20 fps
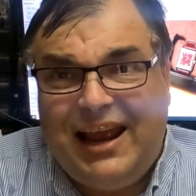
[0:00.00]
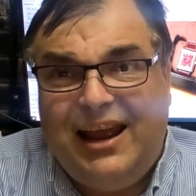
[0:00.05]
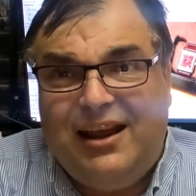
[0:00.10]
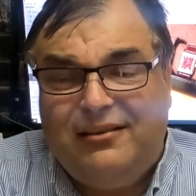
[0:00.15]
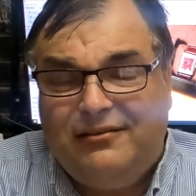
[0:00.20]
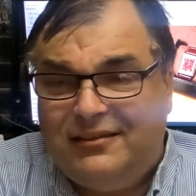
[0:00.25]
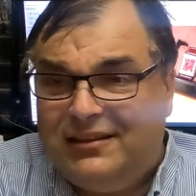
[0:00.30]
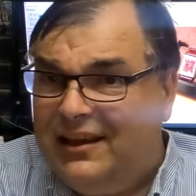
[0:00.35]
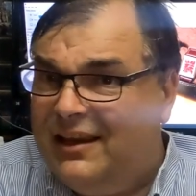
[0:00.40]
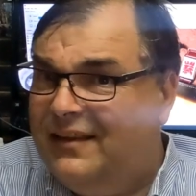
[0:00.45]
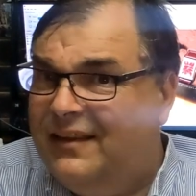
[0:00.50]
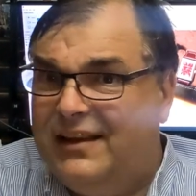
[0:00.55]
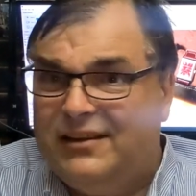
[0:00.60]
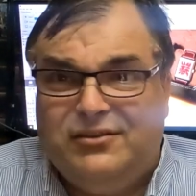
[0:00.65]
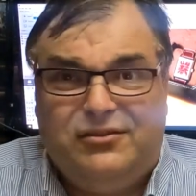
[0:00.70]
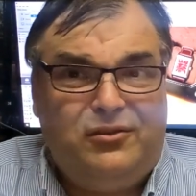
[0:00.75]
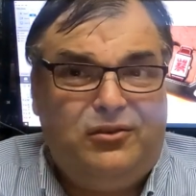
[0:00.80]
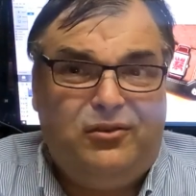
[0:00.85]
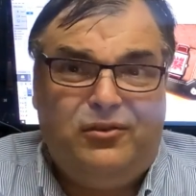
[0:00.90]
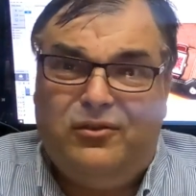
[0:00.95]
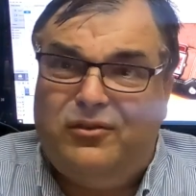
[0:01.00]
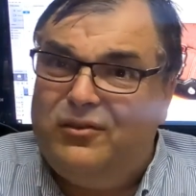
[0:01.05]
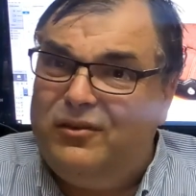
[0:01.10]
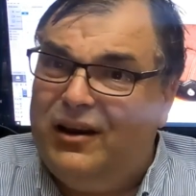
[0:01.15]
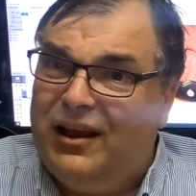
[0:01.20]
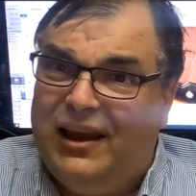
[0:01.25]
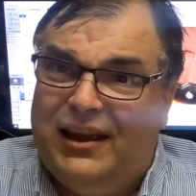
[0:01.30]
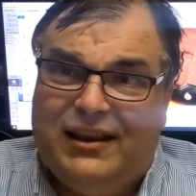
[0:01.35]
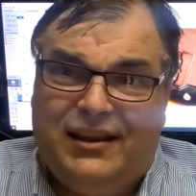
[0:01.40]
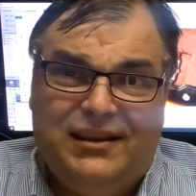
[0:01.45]
out there. That's
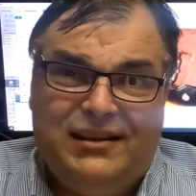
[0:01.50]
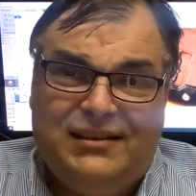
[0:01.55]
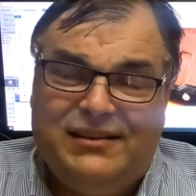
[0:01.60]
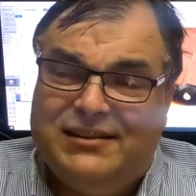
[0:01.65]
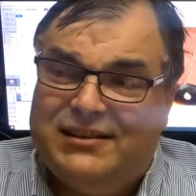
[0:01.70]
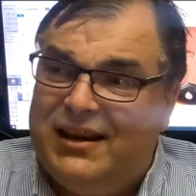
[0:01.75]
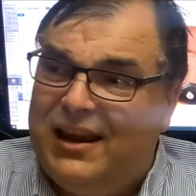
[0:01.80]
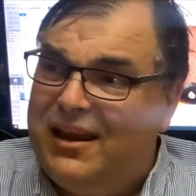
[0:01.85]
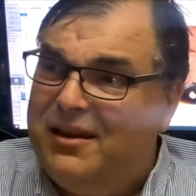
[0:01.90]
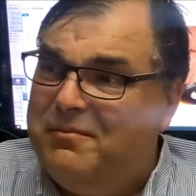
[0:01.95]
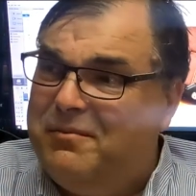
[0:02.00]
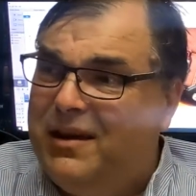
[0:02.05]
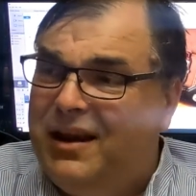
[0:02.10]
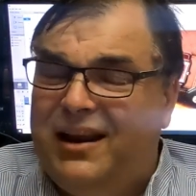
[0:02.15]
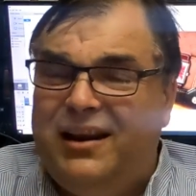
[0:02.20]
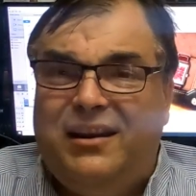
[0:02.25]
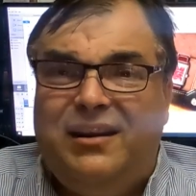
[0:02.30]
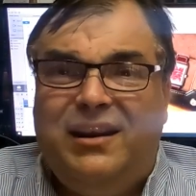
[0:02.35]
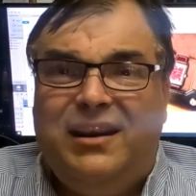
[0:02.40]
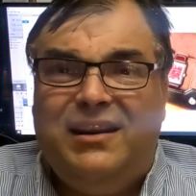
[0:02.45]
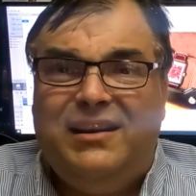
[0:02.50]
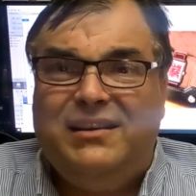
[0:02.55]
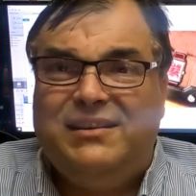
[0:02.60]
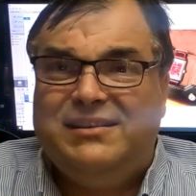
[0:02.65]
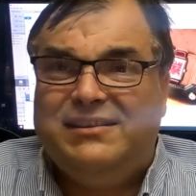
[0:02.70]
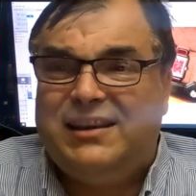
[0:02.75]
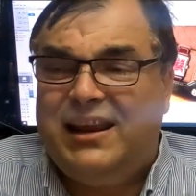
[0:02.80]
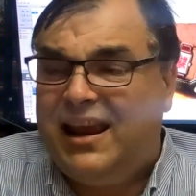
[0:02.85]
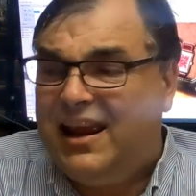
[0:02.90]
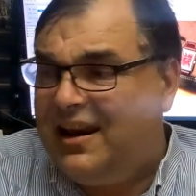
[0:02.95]
all I can say, man. I don't
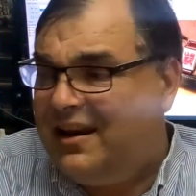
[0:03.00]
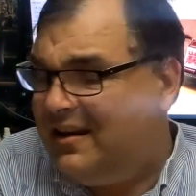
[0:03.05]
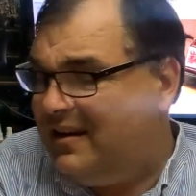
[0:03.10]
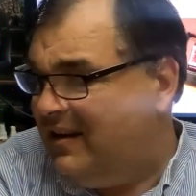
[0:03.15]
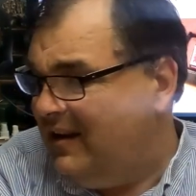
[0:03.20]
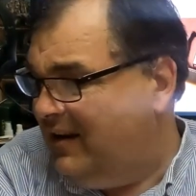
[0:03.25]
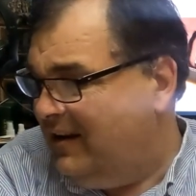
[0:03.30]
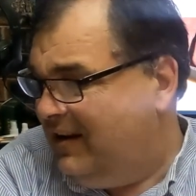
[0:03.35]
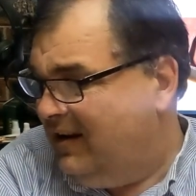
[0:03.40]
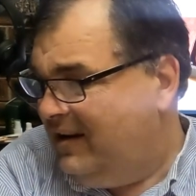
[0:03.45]
understand.